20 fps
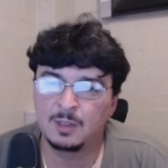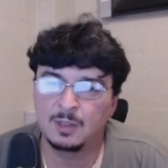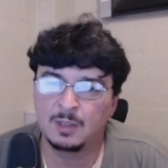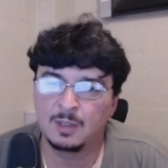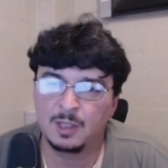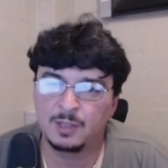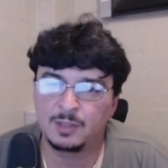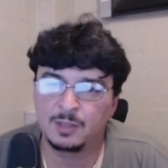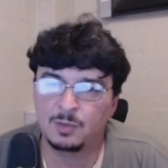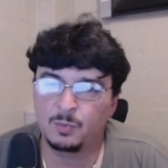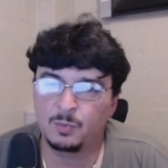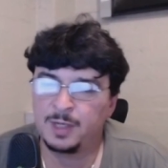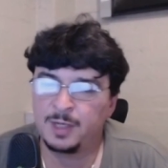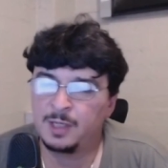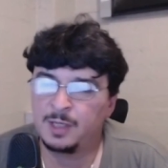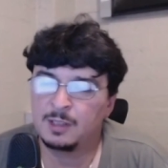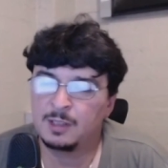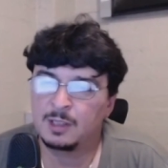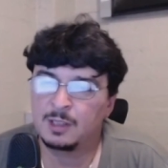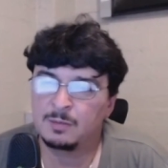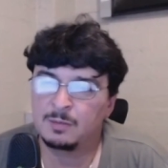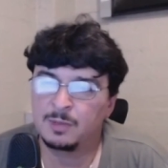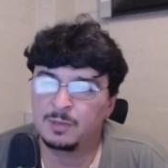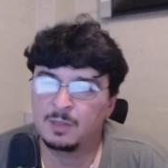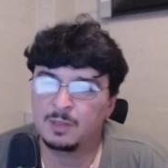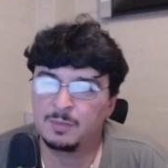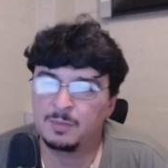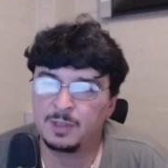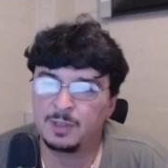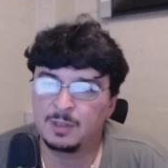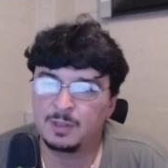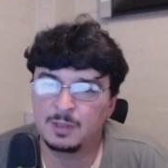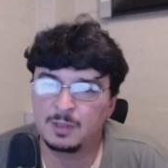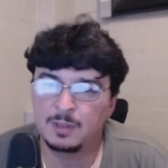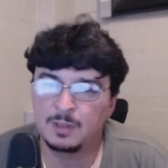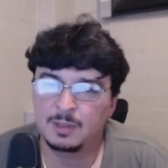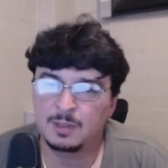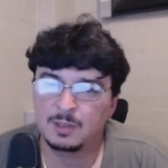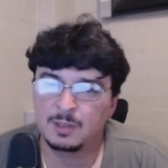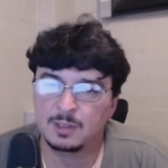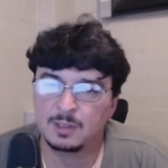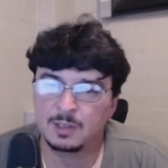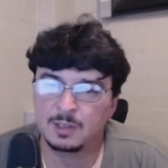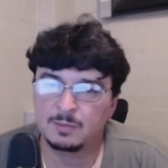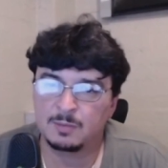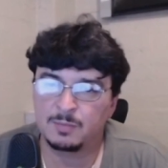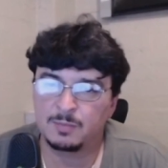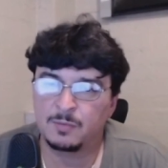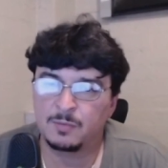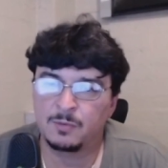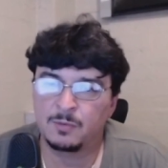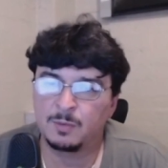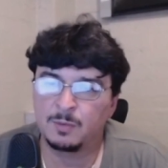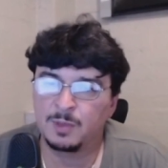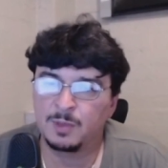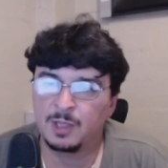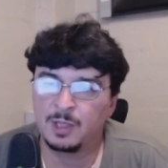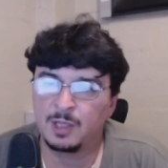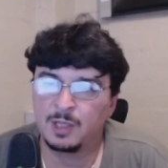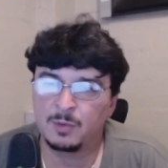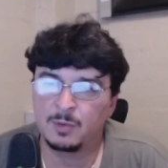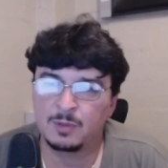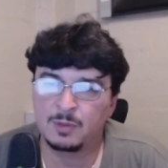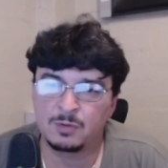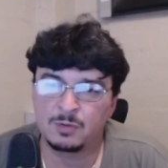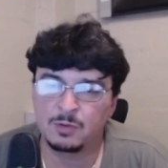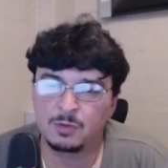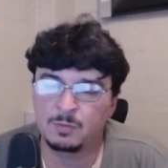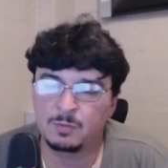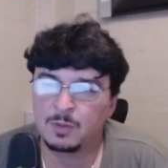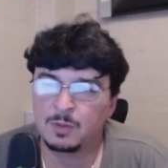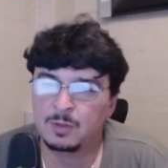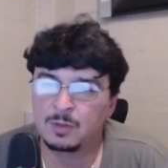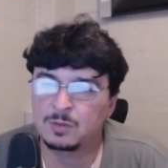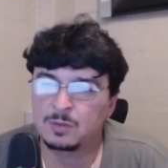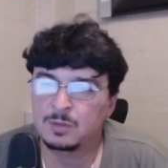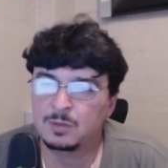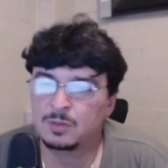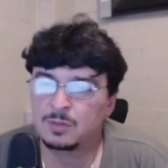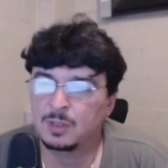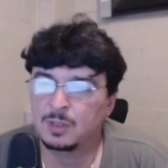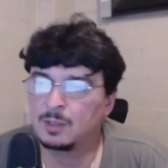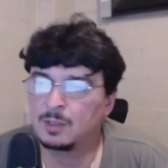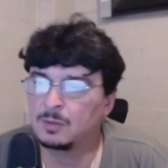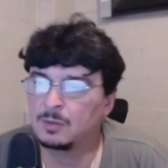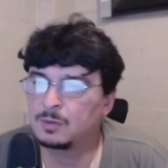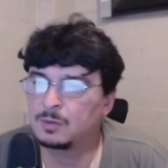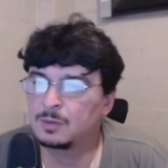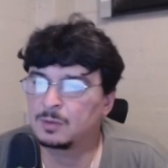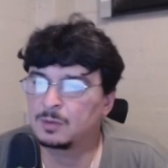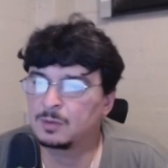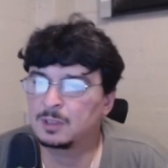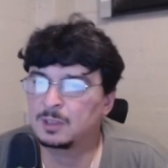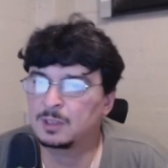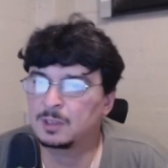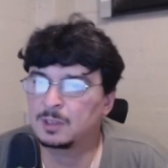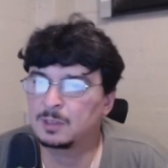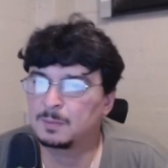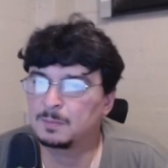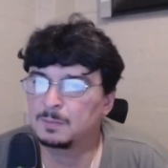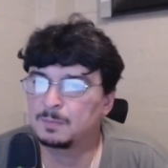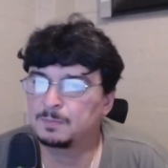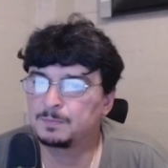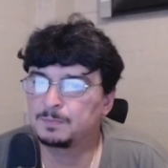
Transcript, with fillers: it's a wedding that I'm going to be uh, performing there with the jukebox. So um,